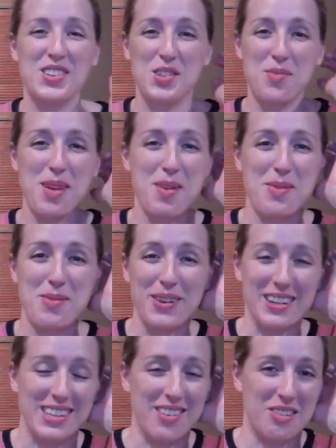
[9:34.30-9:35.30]
There's your baby
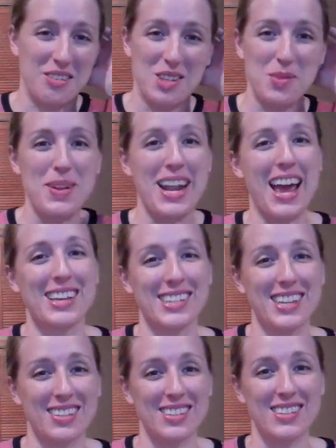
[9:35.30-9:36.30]
fix. Everyone's been
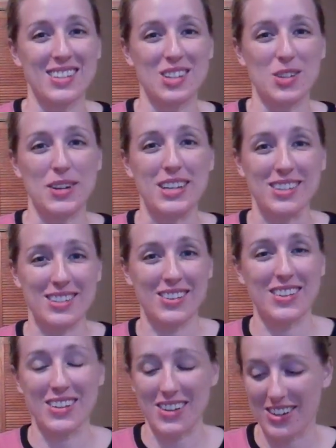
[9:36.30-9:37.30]
asking to see the twins,
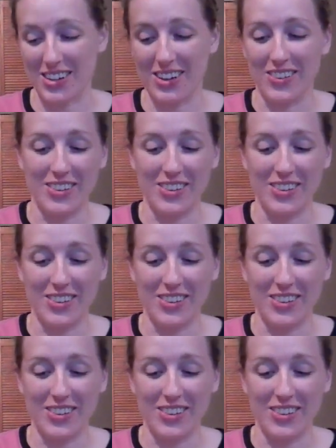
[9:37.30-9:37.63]
so there you